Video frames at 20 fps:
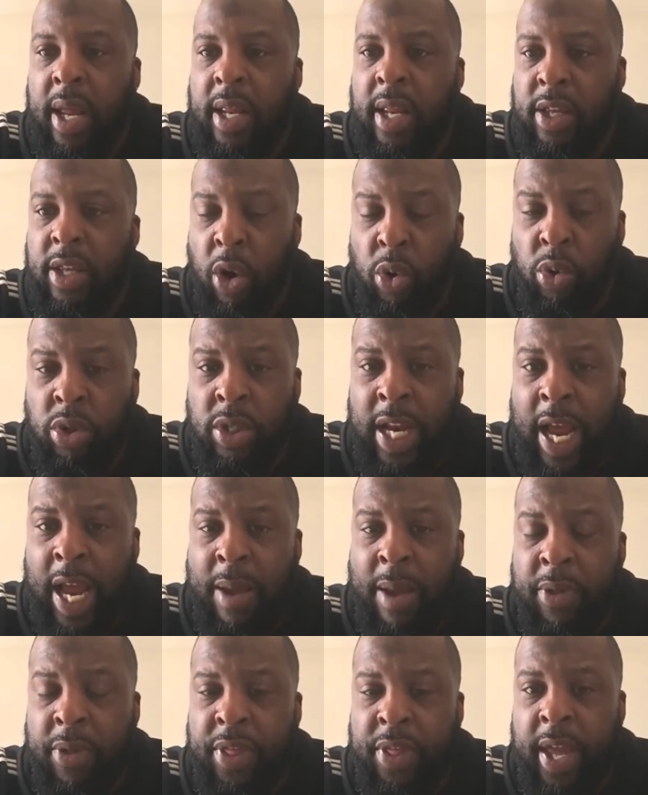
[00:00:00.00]
those
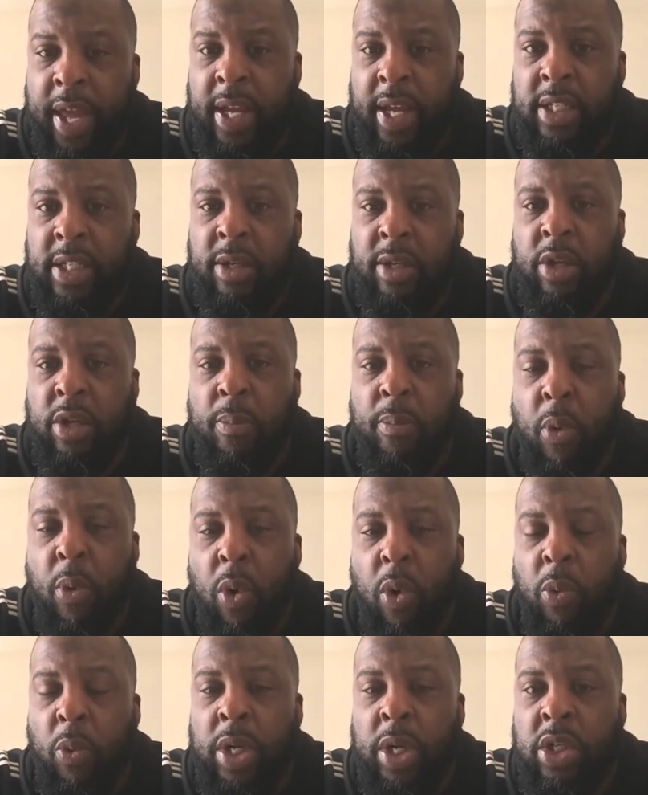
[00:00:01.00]
type of things, the
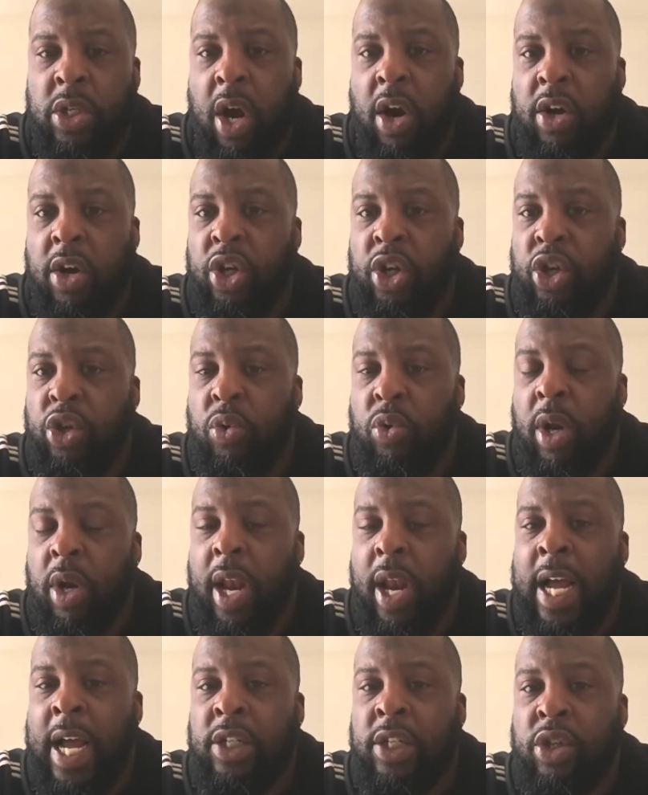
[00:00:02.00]
more we start to
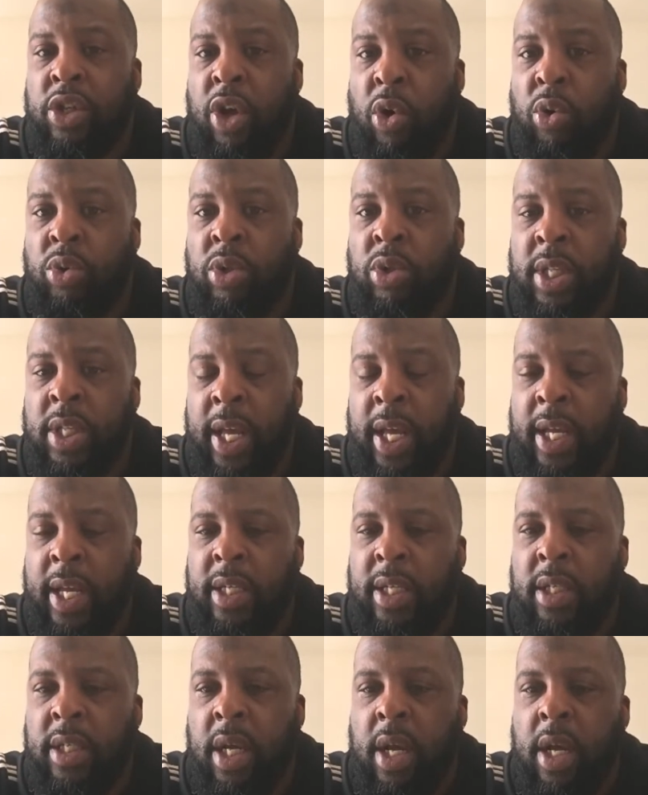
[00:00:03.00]
utilize those
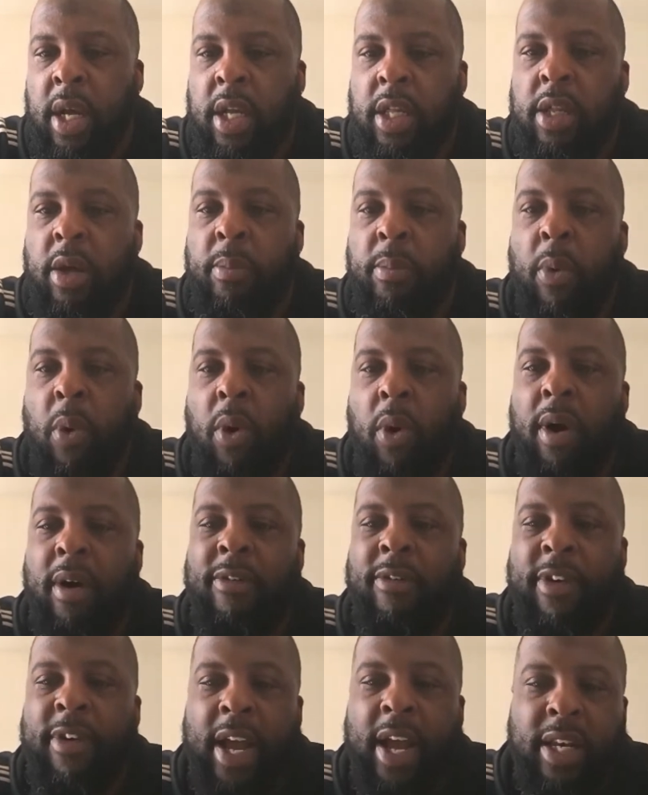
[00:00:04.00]
things, the more
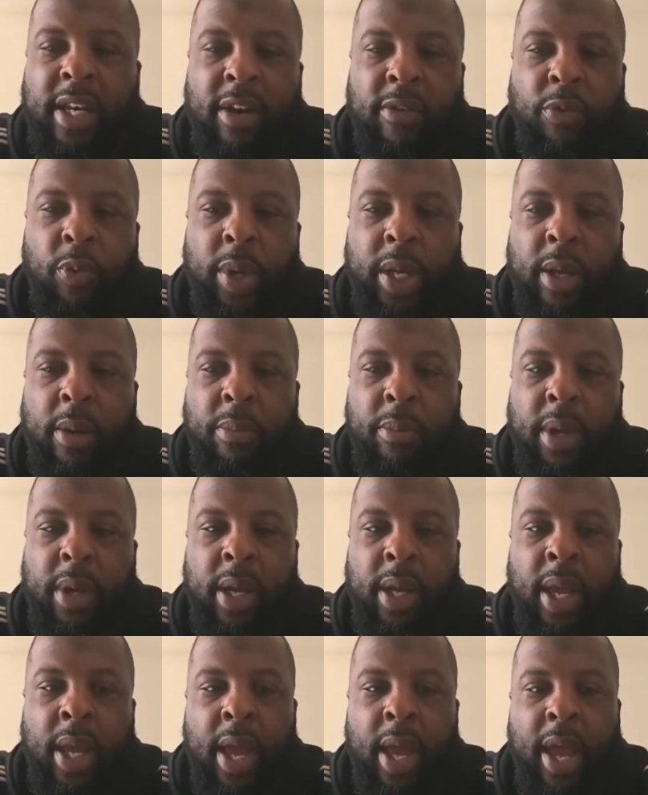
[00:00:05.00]
effective we can
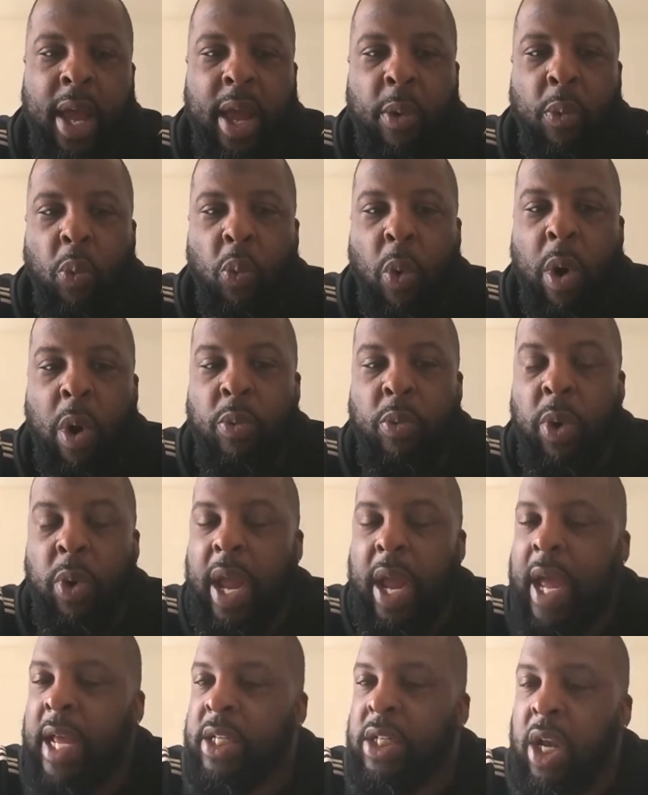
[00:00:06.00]
be.
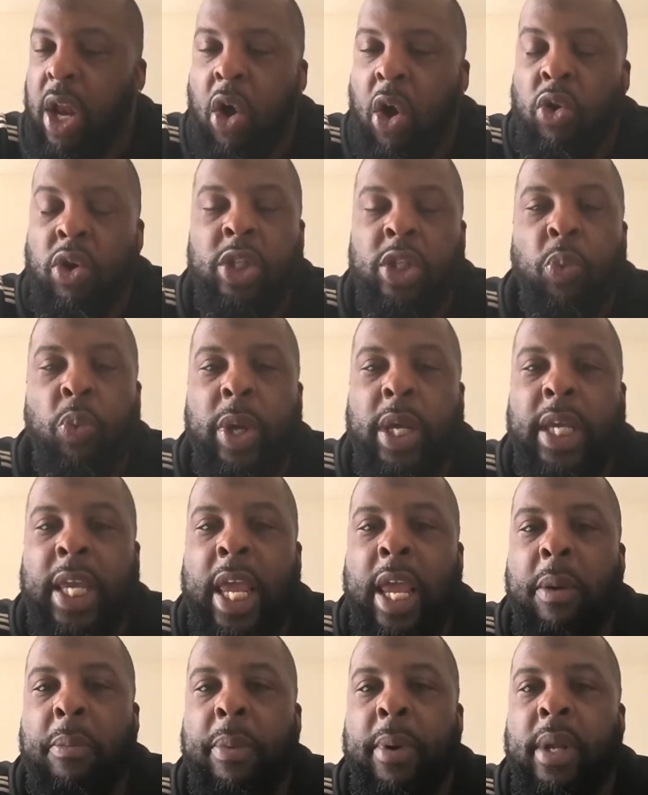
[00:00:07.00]
As long as we
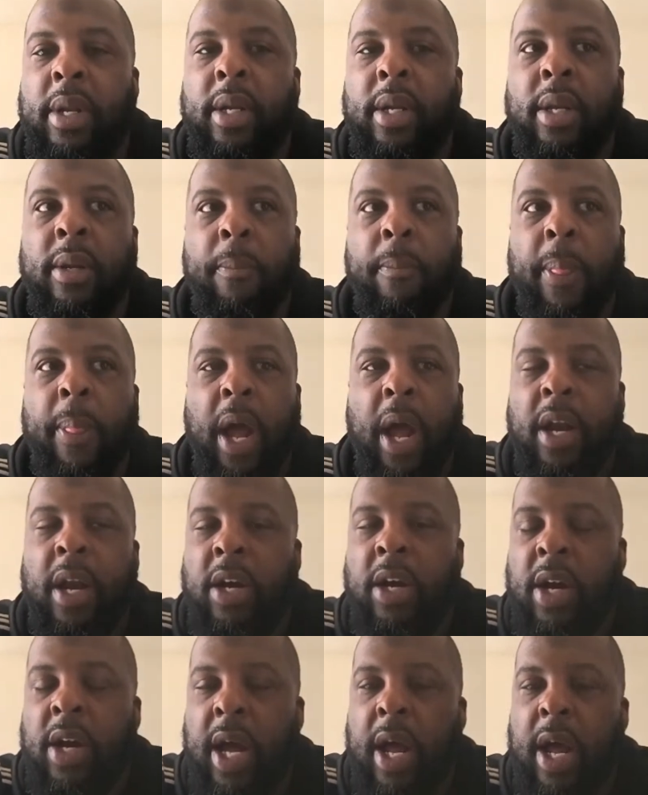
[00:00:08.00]
keep it
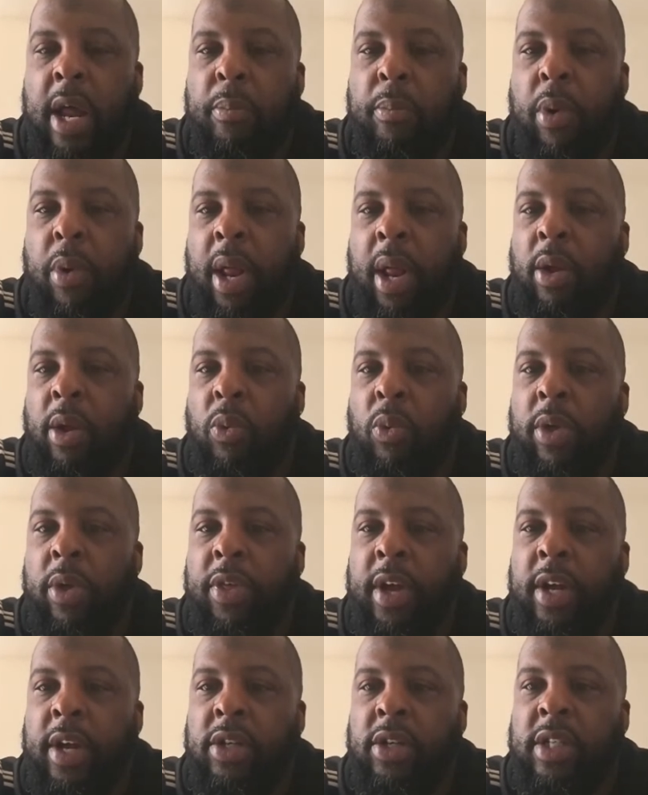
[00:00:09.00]
under the umbrella where
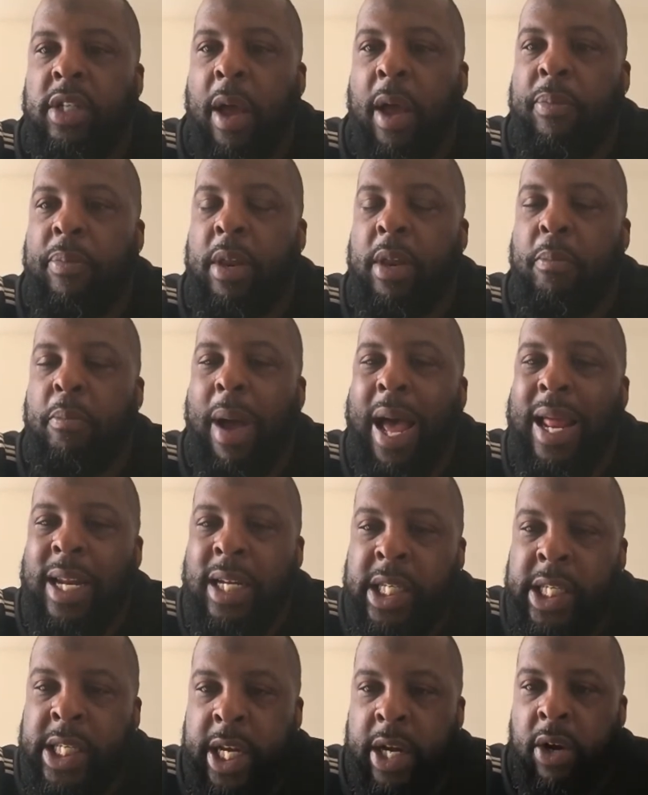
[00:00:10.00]
there's something
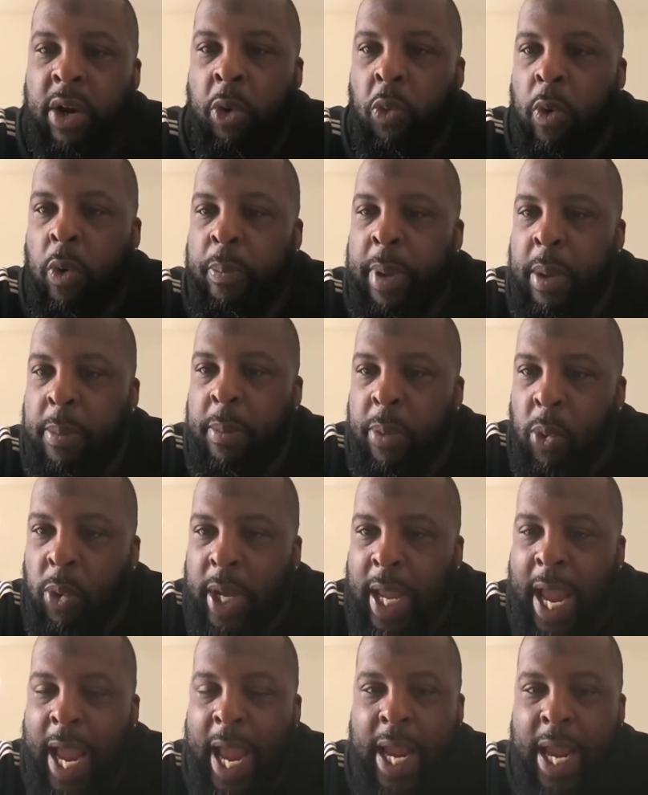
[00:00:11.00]
monetary where people
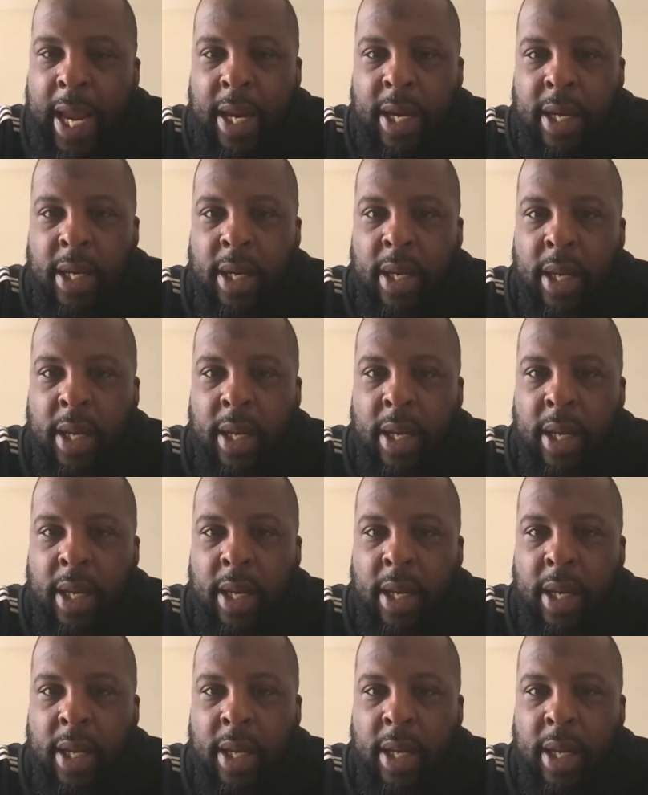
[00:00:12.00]
gain